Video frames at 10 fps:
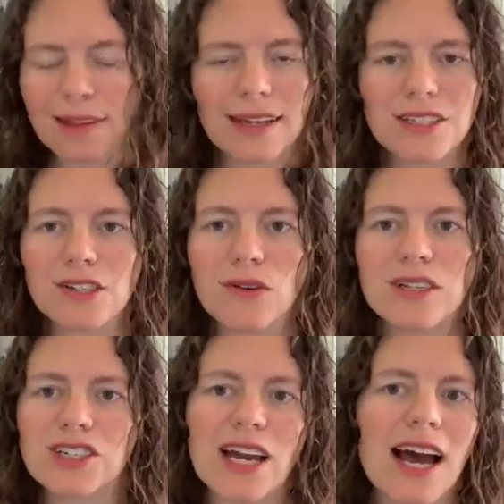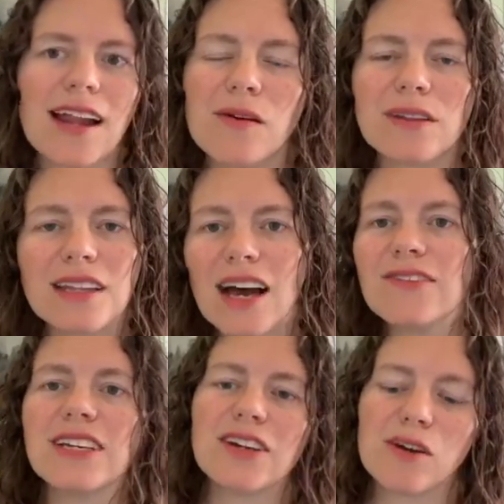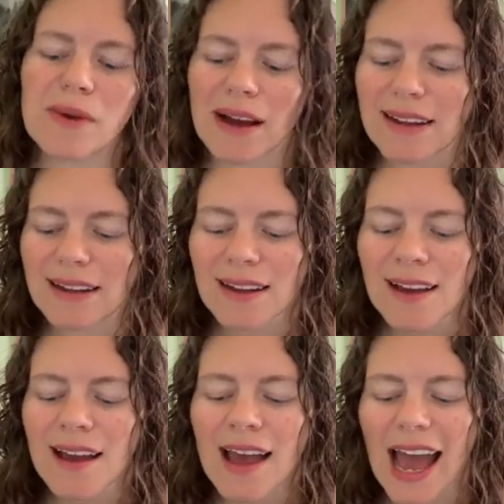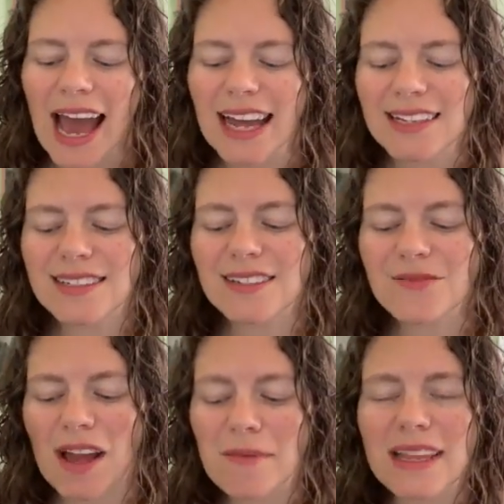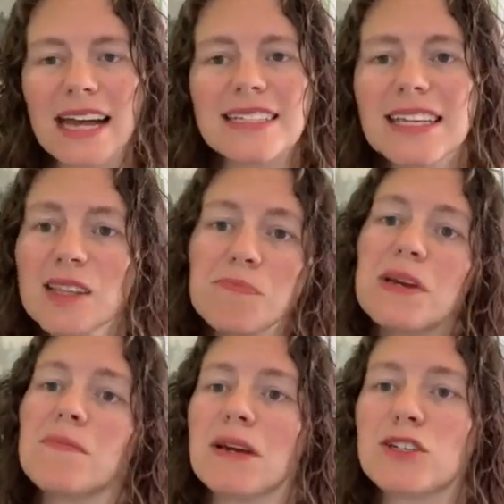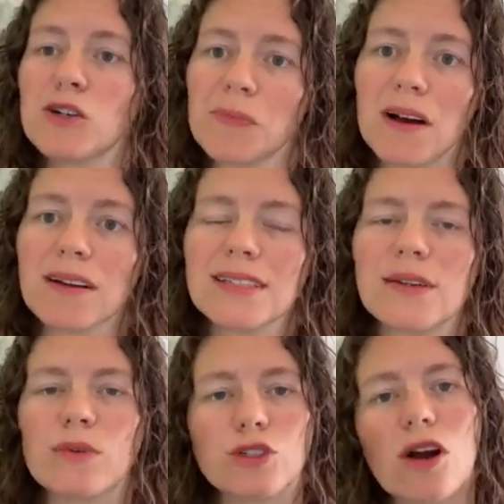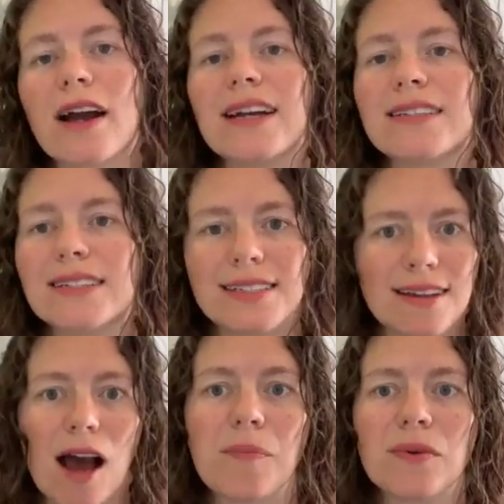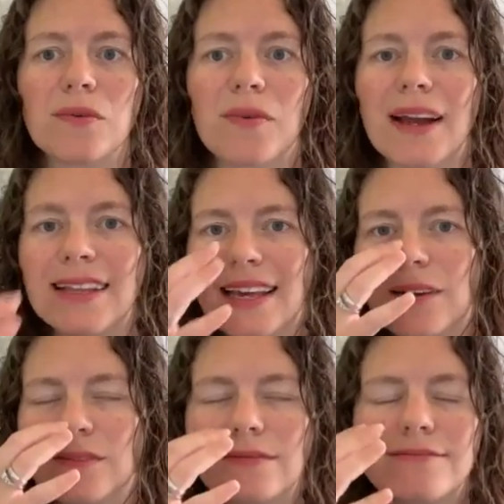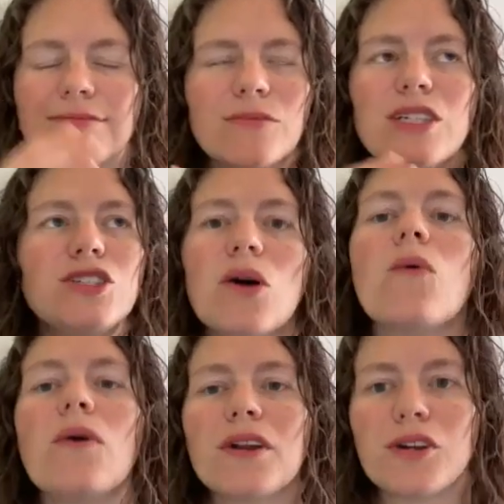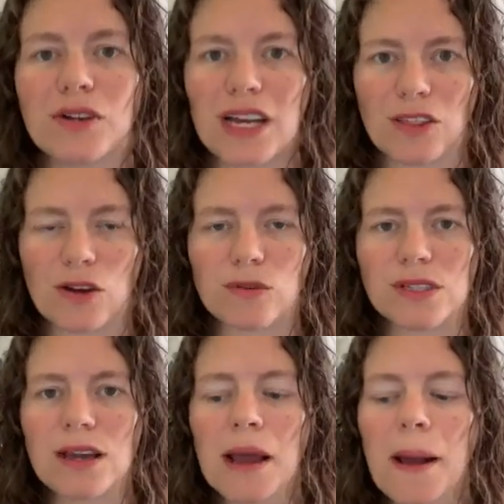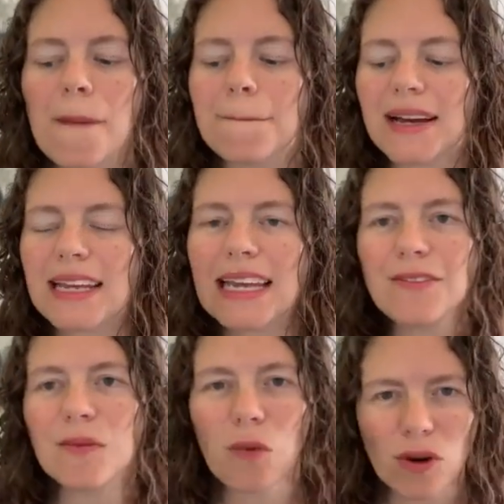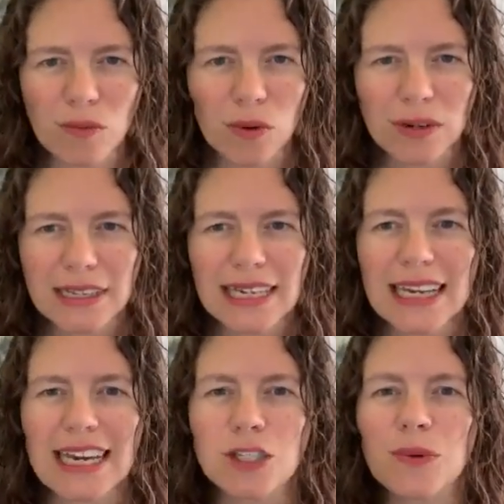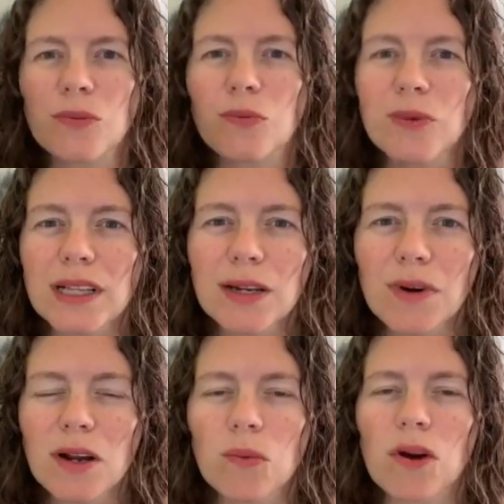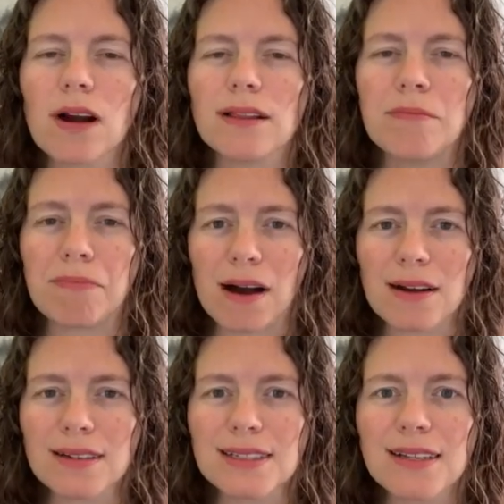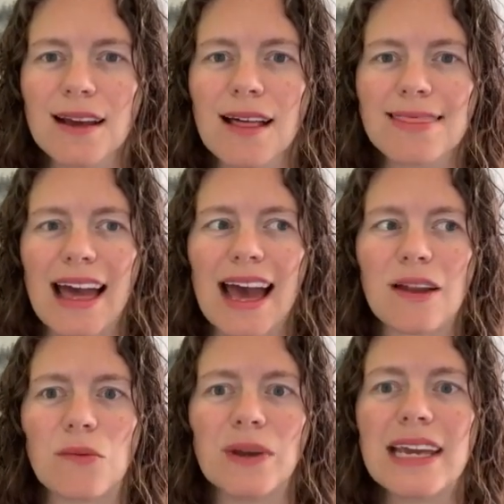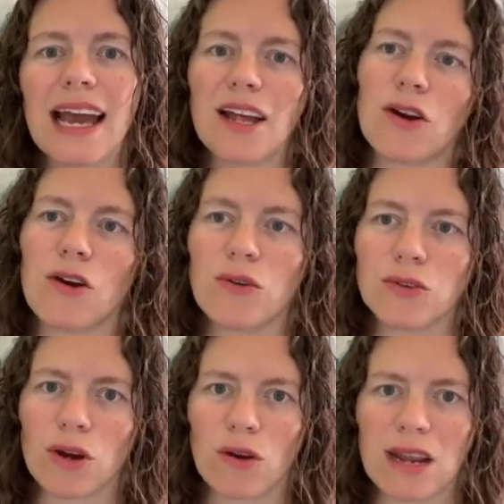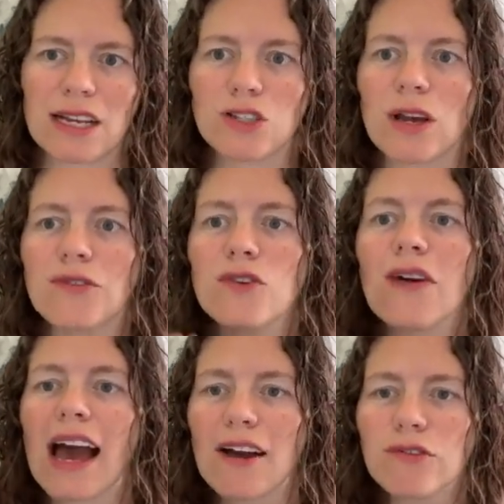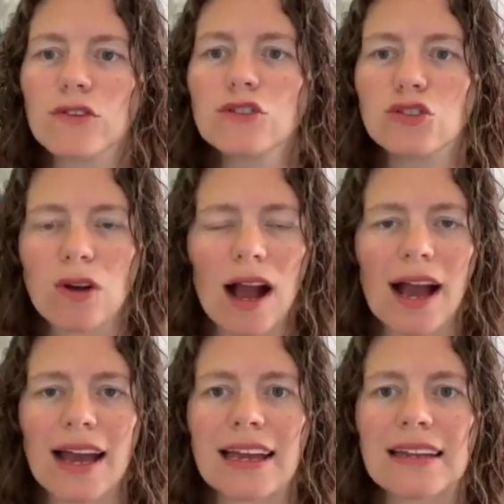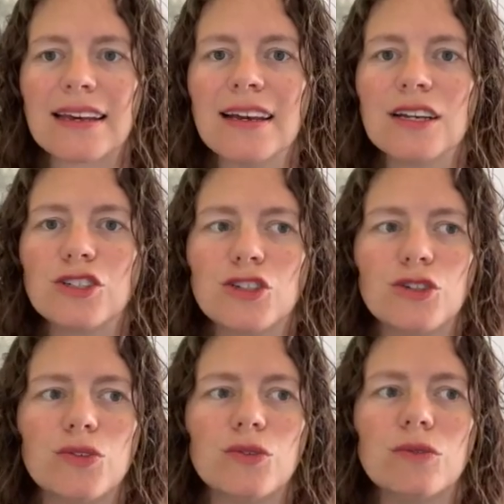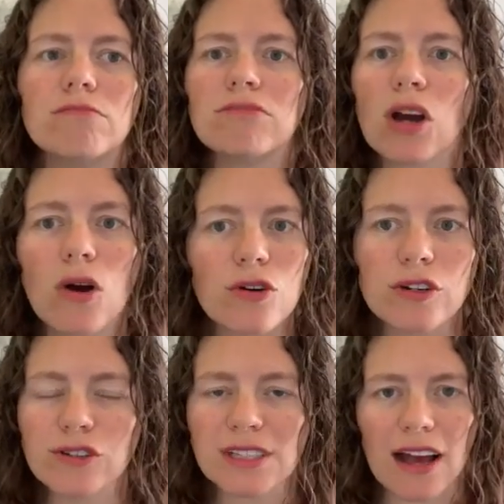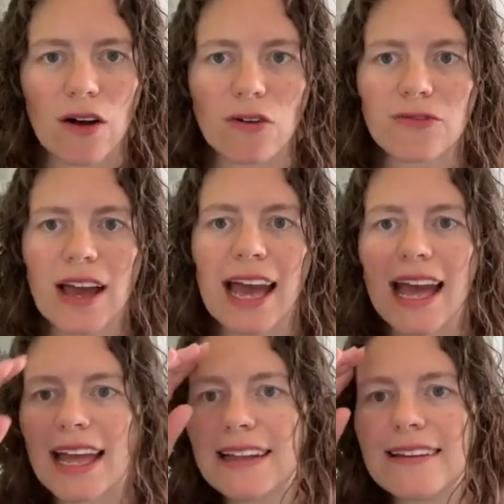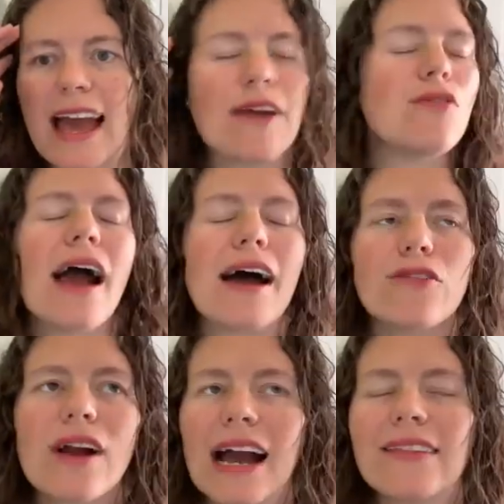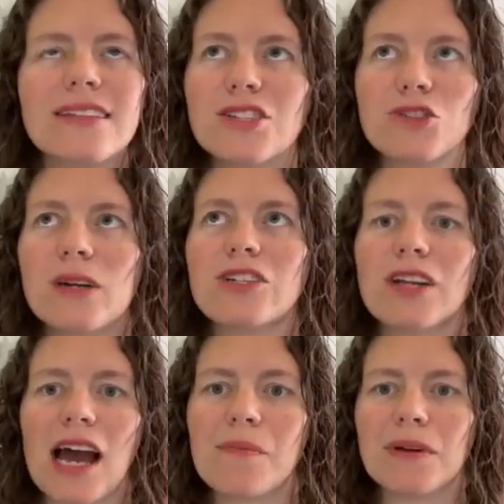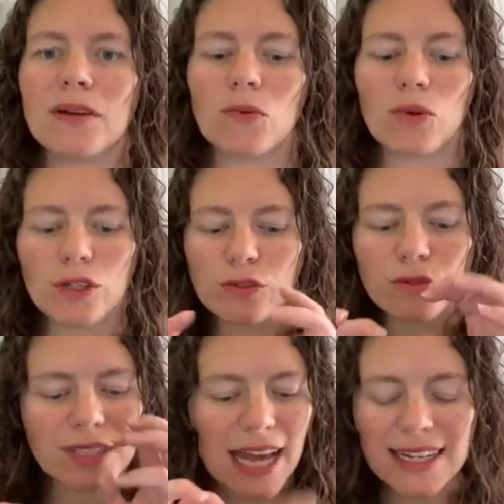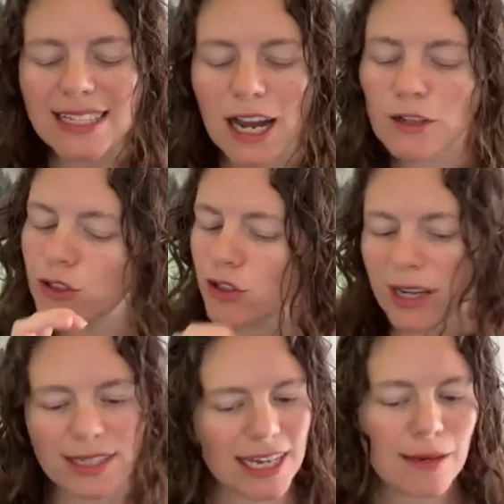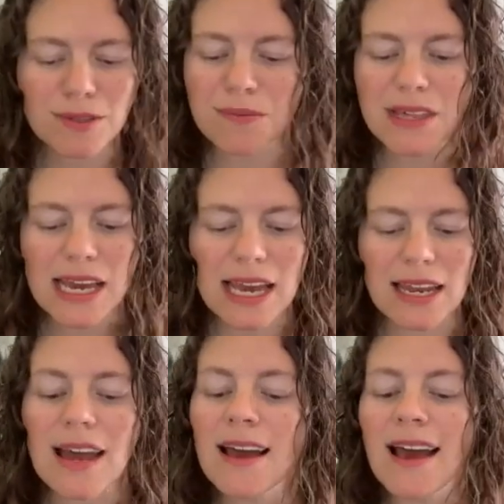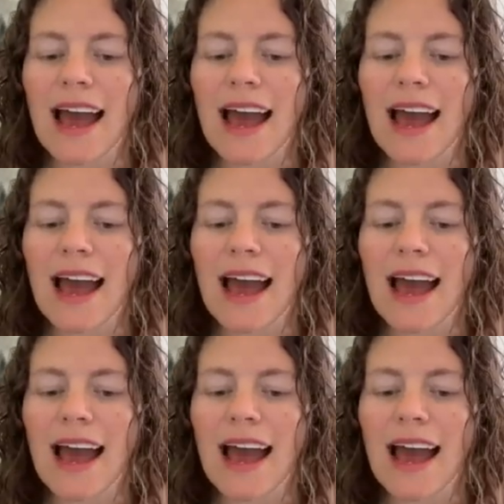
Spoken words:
let us know in the chat. I'd love to hear about it. And I mean, that's like the big picture bugs that we're trying to stop, right? Like we don't want to create those. But even more importantly is we really want to work on the bugs that we get in our own coding. So if you've ever tried to code yourself, and have you ever had the situation happen where you sat down, you tried to type something in,